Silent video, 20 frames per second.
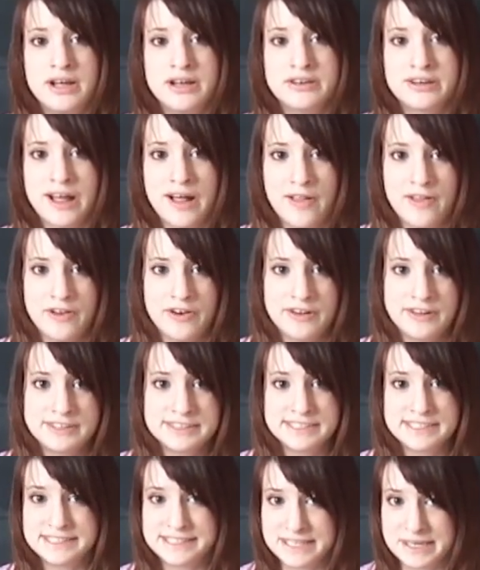Tylenol
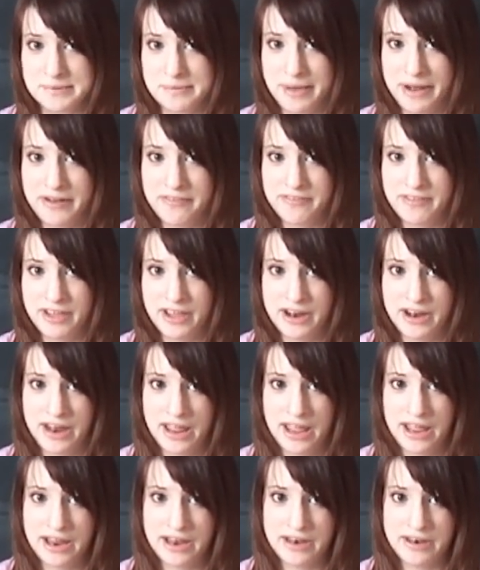is acetaminophen
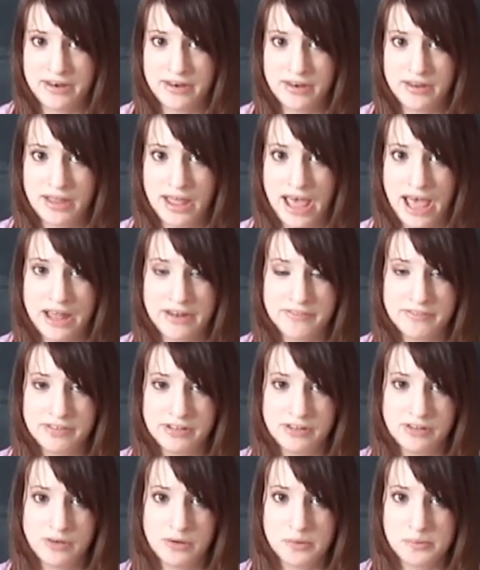and
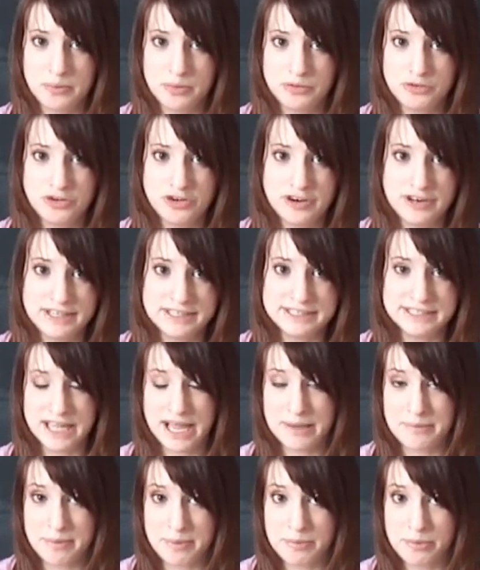Advil or Motrin is
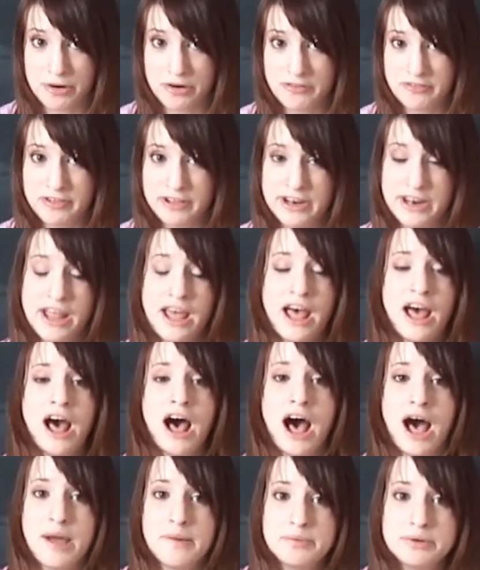ibuprofen.
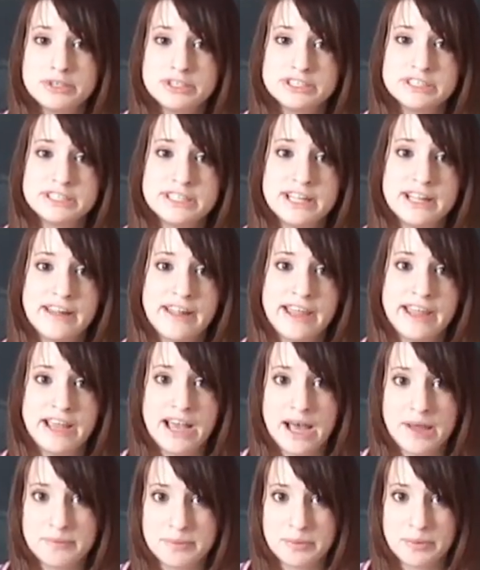I personally like
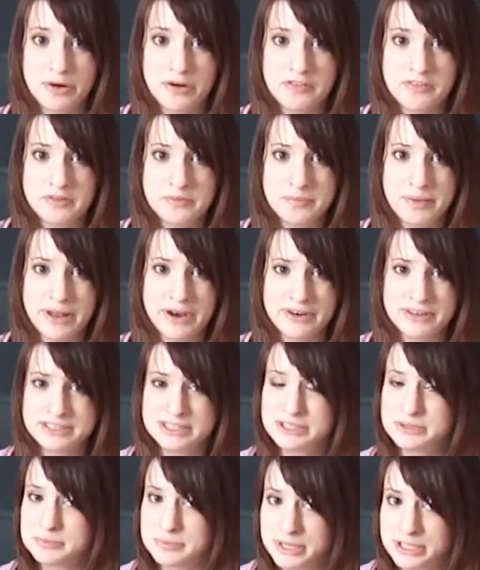ibuprofen better,
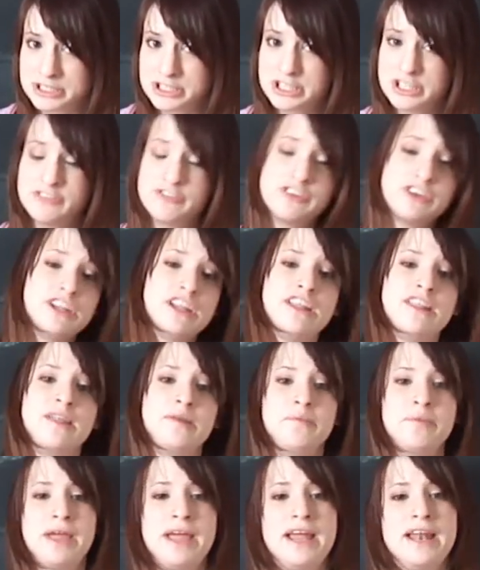especially for
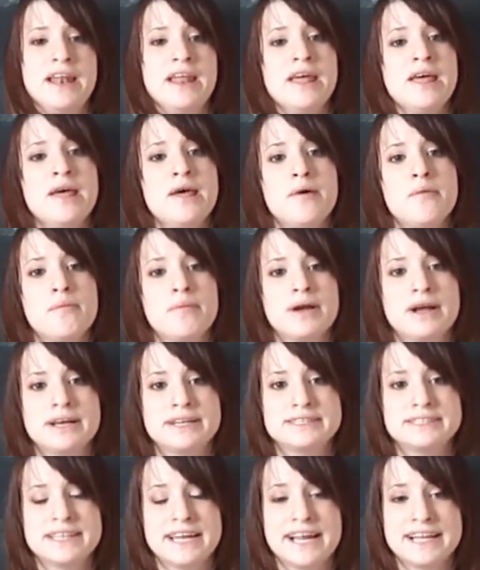teething pain,
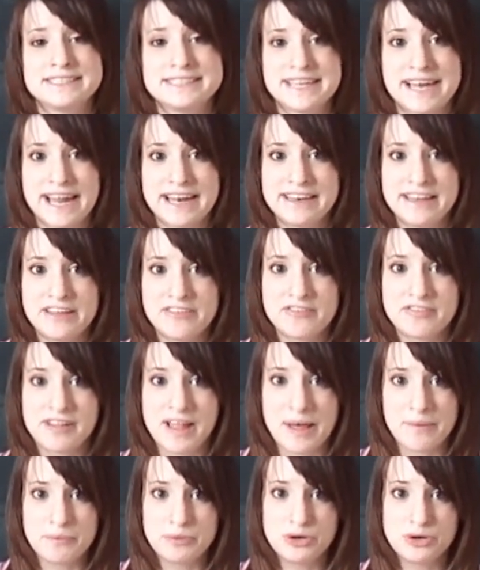because it has an
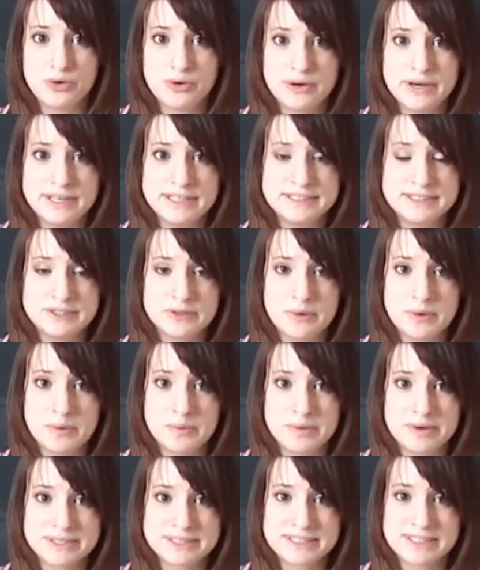anti-inflammatory, so it
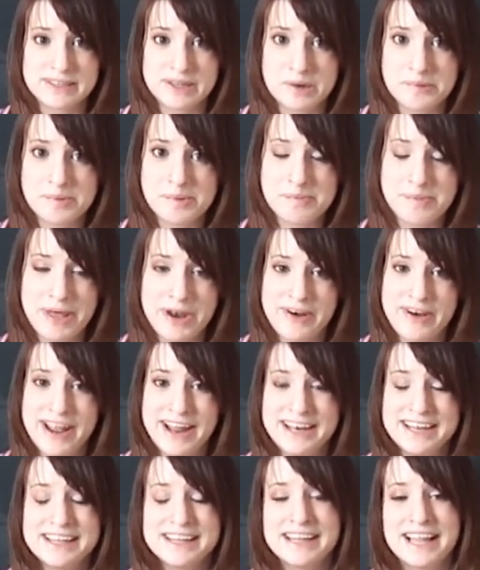works a little bit better
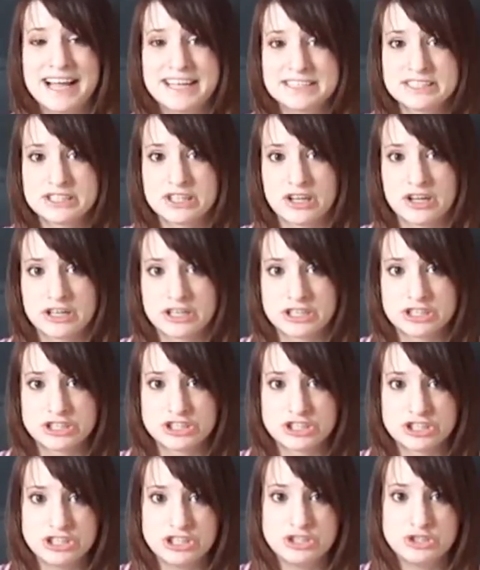and it lasts longer,
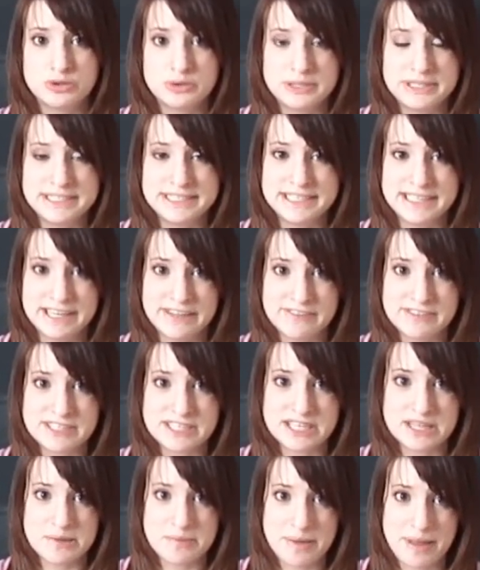so you don't need to give it
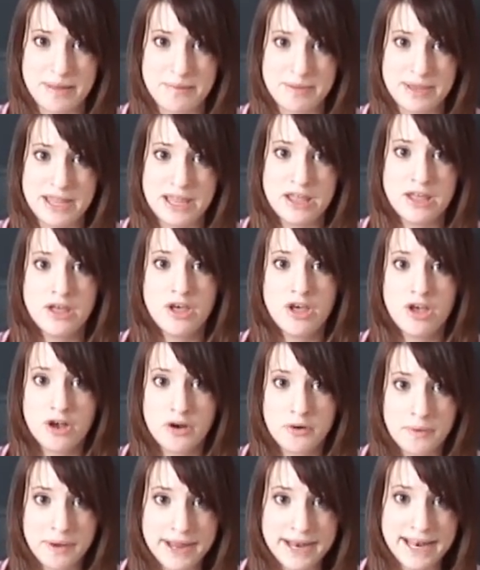to the baby
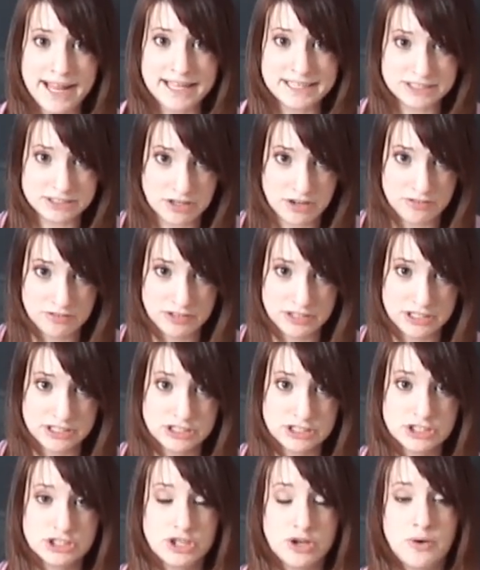quite as often.
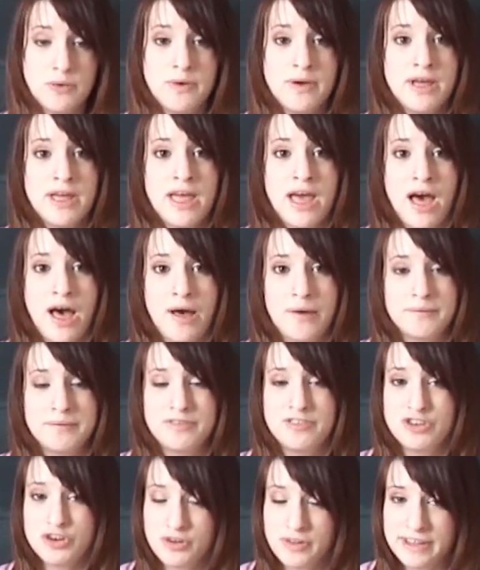So
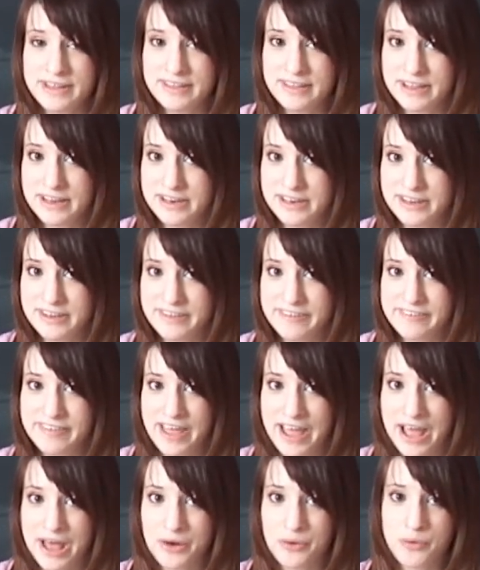if you don't like the idea of
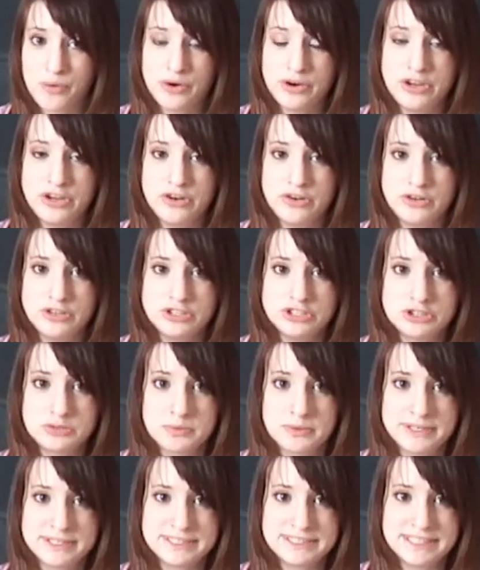that, or you know, you just
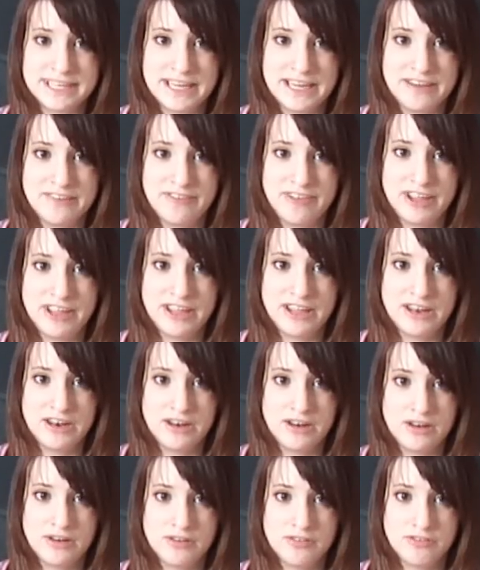want to save it
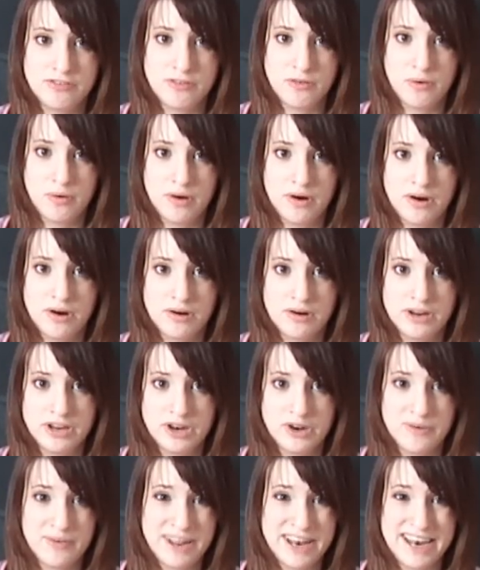for, you
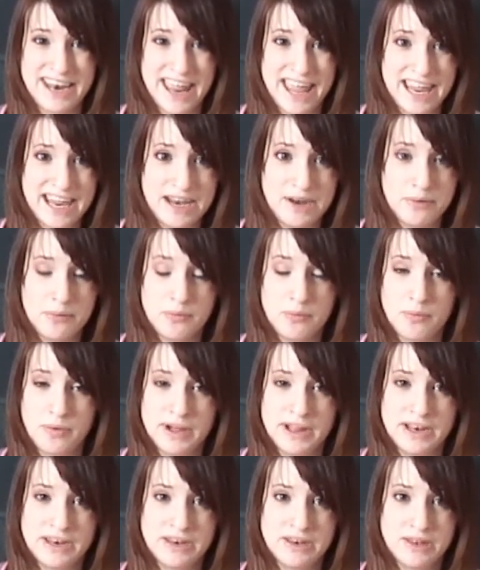know, at night
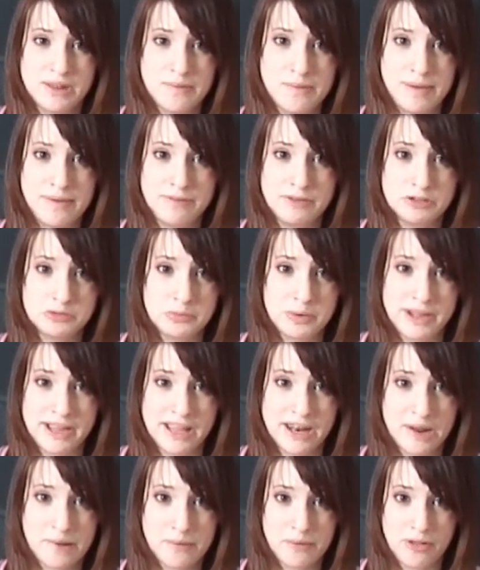when the baby's
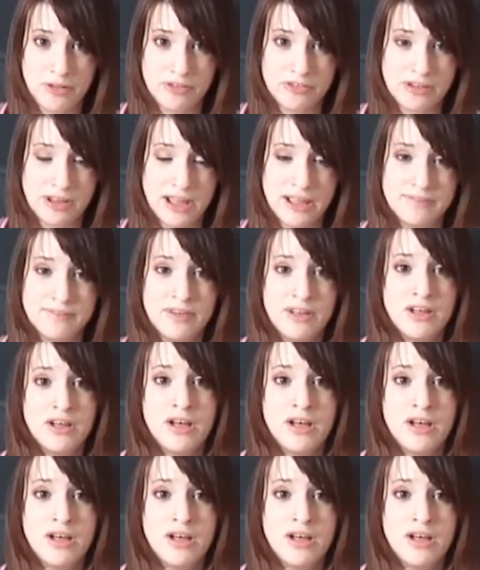waking up all the time,